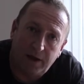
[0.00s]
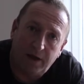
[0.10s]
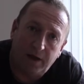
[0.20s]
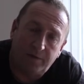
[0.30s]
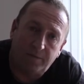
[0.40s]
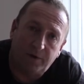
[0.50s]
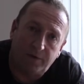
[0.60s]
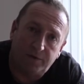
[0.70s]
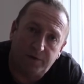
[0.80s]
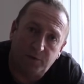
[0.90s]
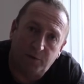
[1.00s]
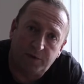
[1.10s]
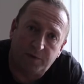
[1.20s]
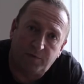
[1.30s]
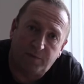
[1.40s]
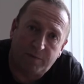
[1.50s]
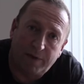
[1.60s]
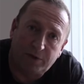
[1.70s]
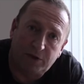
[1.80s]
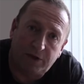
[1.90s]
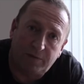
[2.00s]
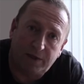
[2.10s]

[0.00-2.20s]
um, goes towards them from membership